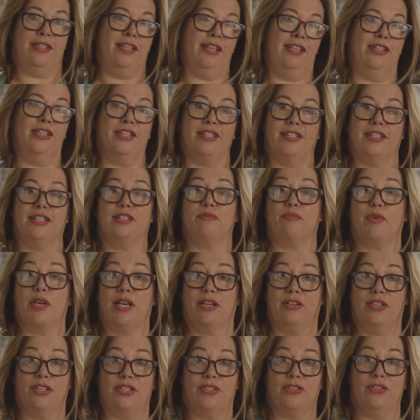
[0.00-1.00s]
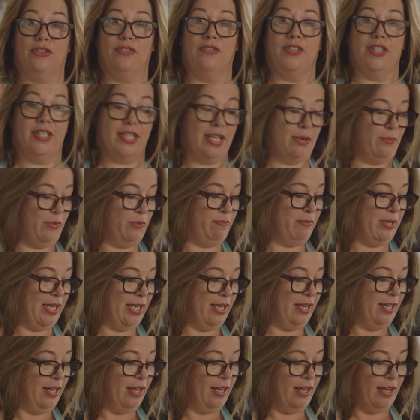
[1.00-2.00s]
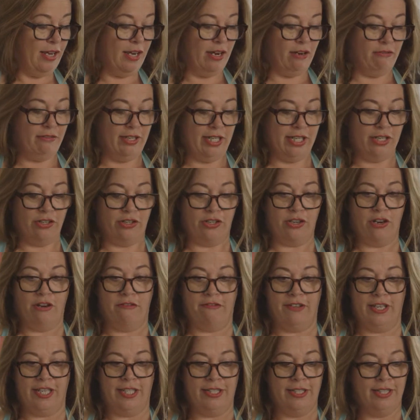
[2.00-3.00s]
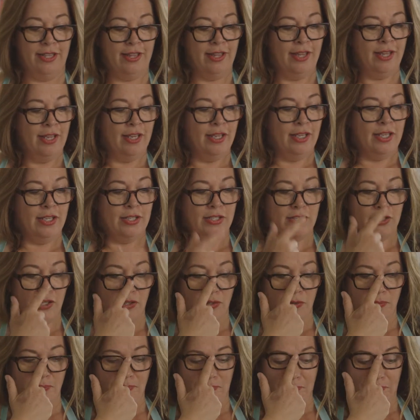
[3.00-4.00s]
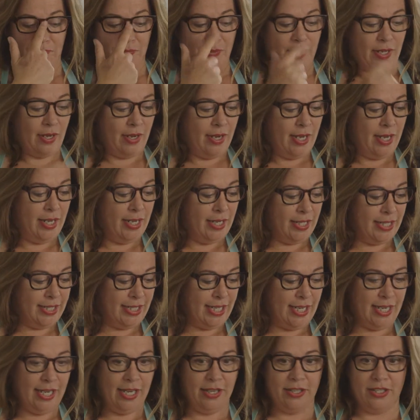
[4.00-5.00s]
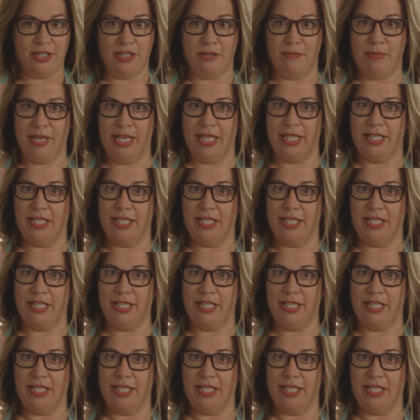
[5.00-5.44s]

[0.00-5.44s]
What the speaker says: they're just as proud to serve as they would be a really good coffee. So I set out to make